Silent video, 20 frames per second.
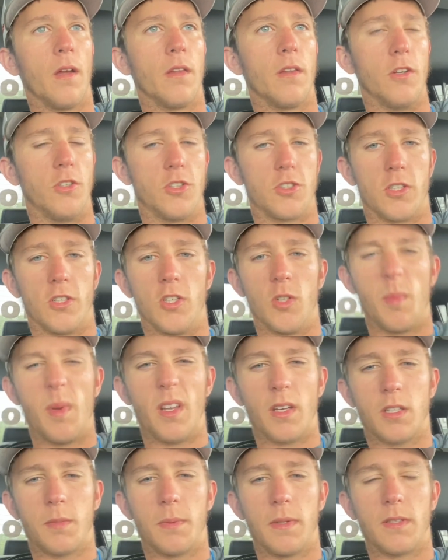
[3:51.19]
they're just a little bit
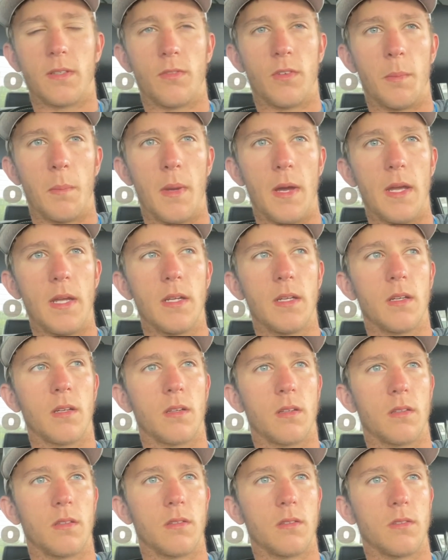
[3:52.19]
expensive to make,
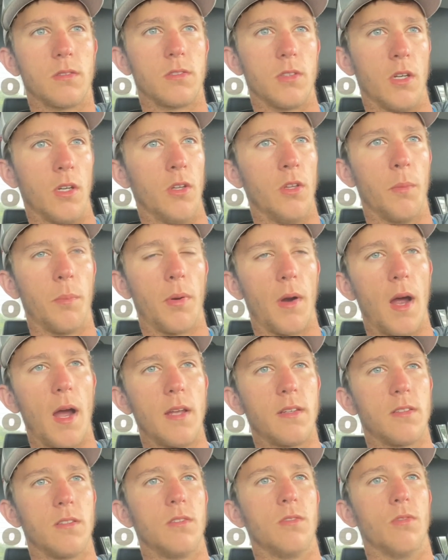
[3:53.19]
so the
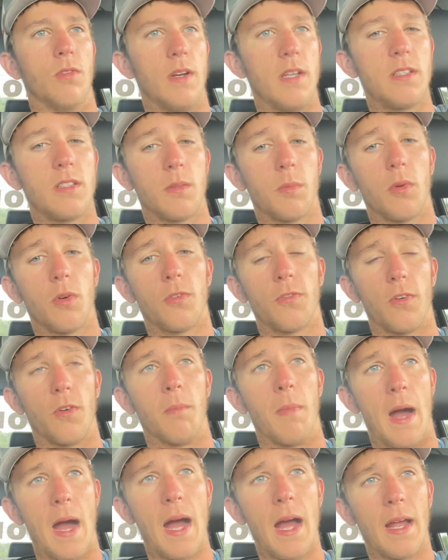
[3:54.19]
price is reasonable for
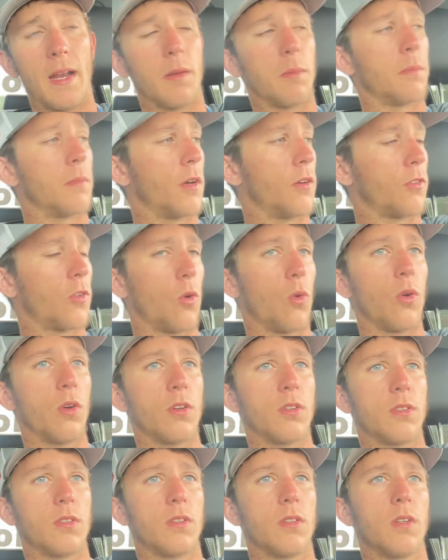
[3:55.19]
buying them, of
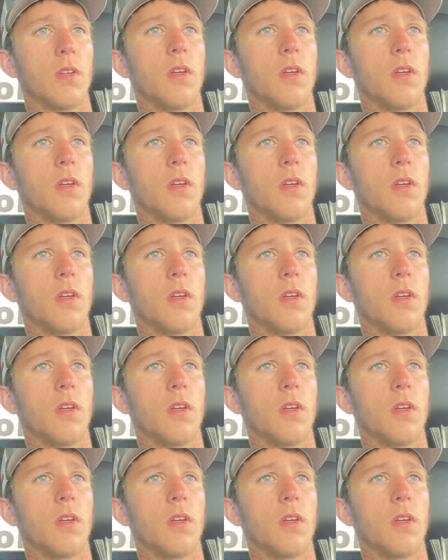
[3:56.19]
course.